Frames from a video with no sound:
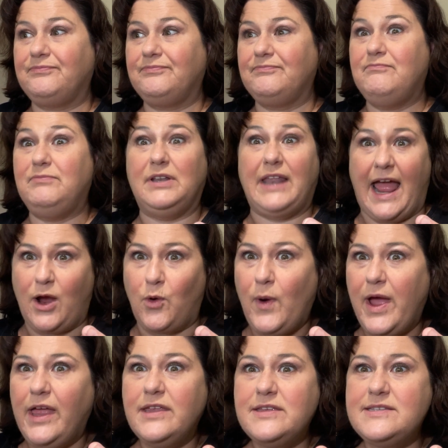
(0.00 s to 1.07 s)

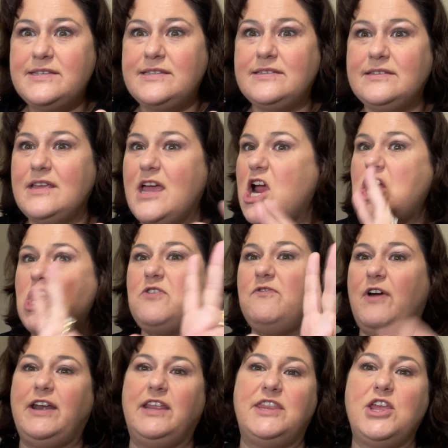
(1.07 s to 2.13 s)
Blackwell's, couldn't
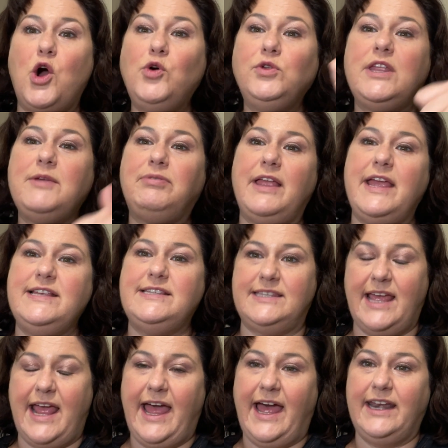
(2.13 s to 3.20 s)
find it. The only place
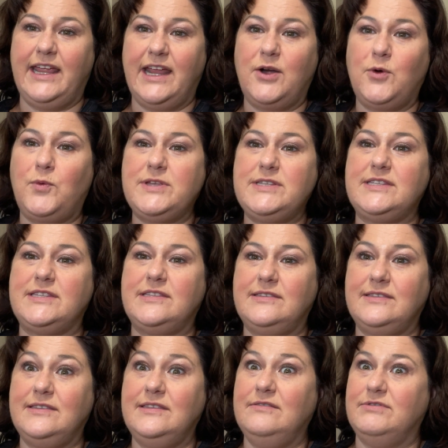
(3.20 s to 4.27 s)
that had it was
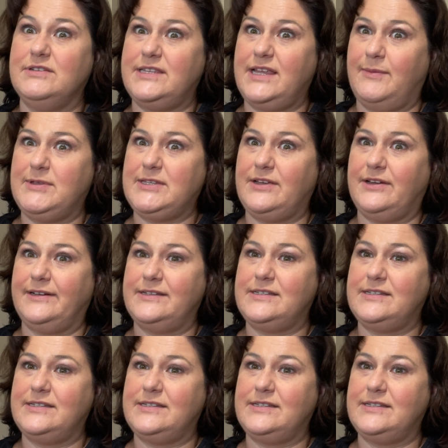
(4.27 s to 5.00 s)
was Amazon.